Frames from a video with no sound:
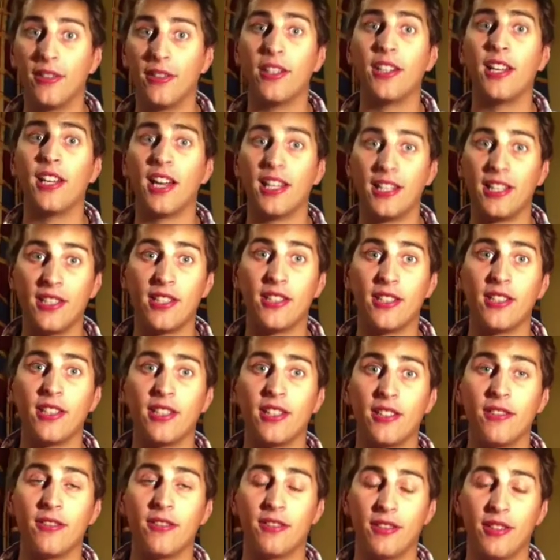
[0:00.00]
the knights and
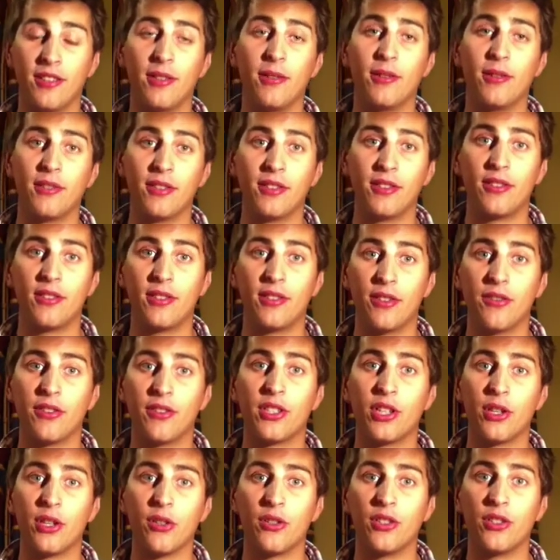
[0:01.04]
the sort of
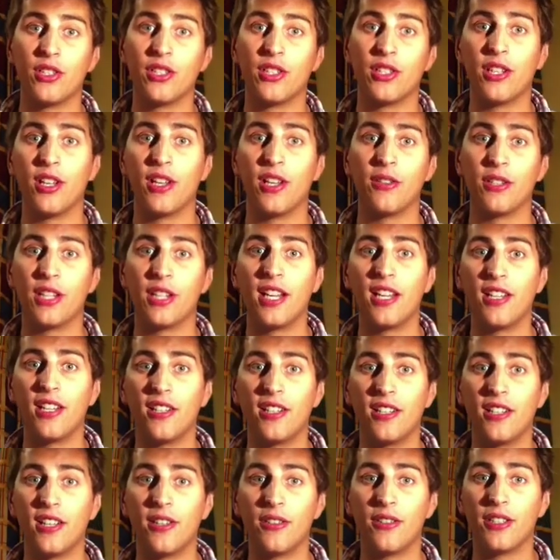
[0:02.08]
soldiers in
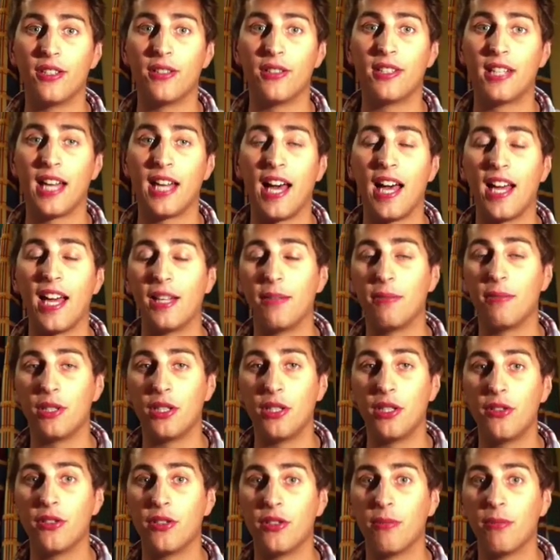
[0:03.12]
those times
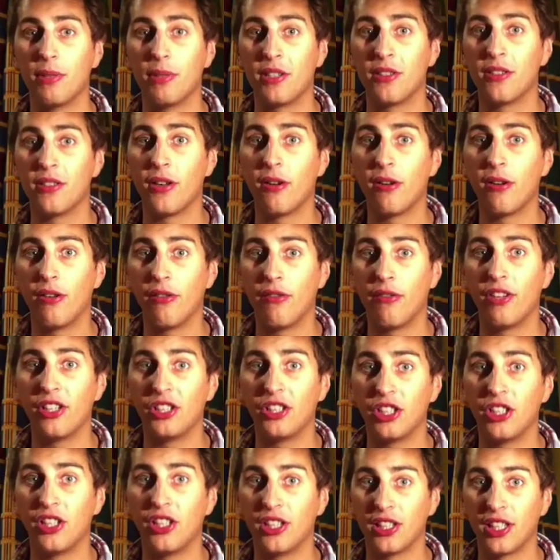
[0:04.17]
used them because they were
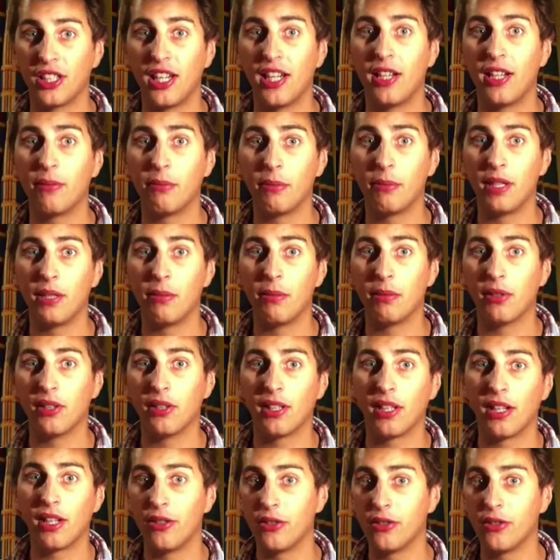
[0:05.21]
efficient at killing people at
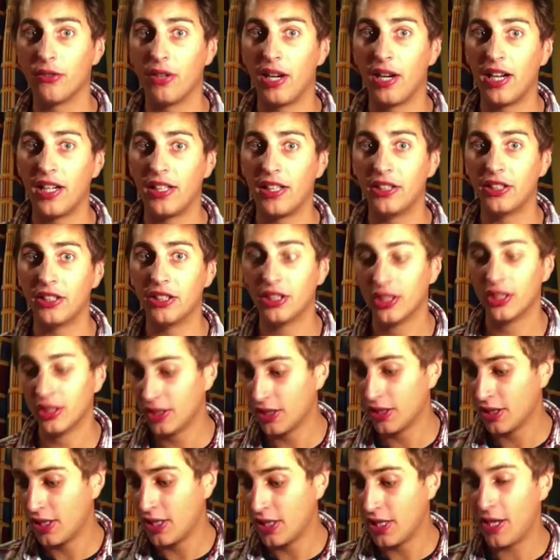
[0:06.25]
close range.
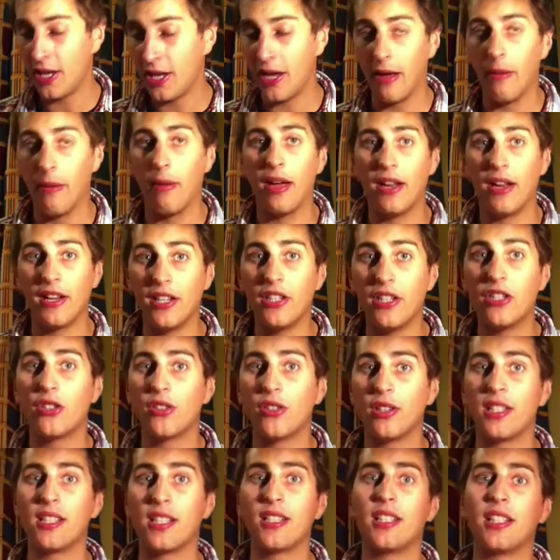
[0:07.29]
An
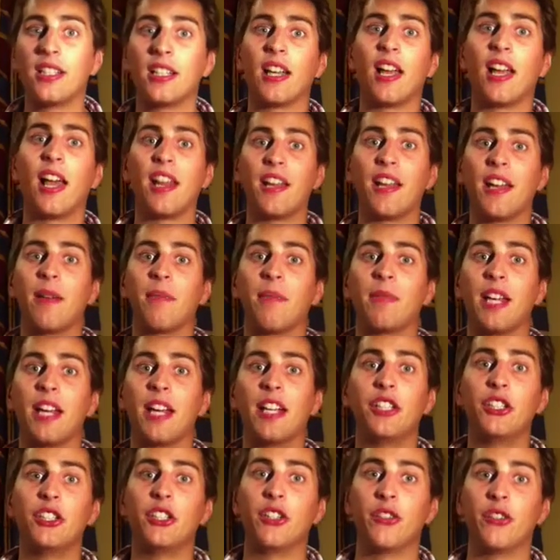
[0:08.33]
interesting
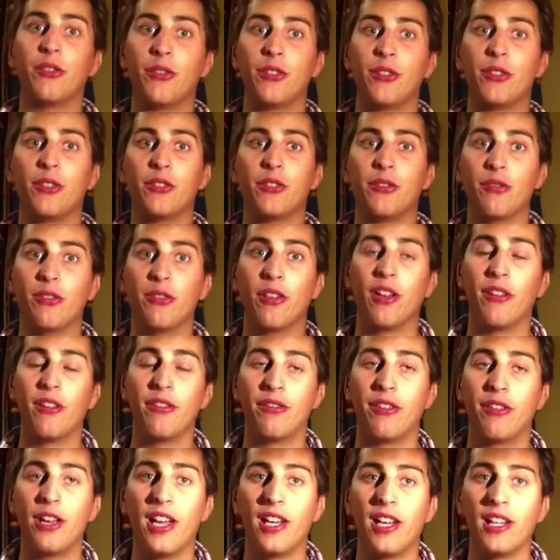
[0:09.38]
adaptation of sort of a
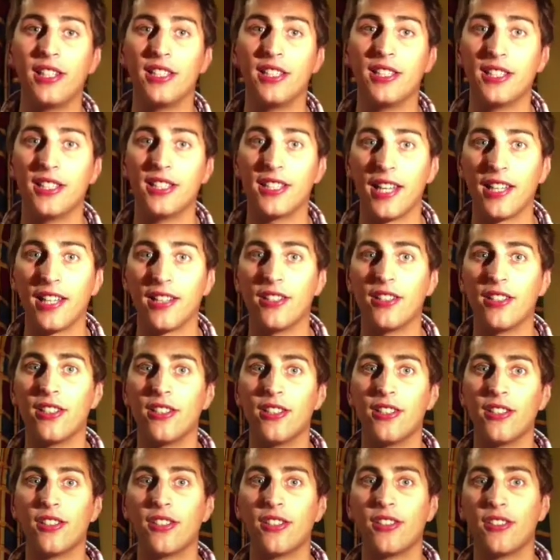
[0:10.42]
fairly
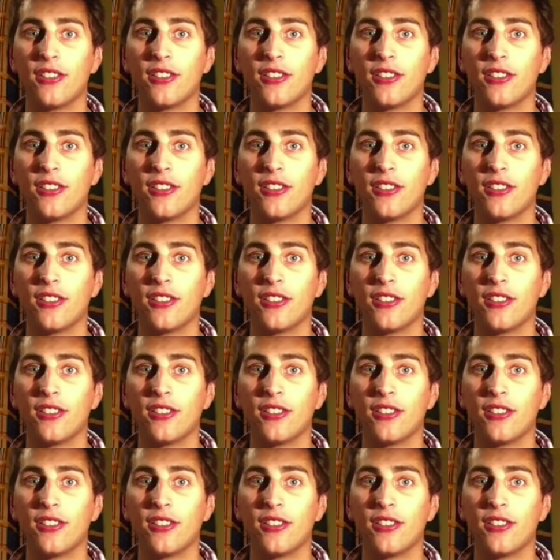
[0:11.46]
standard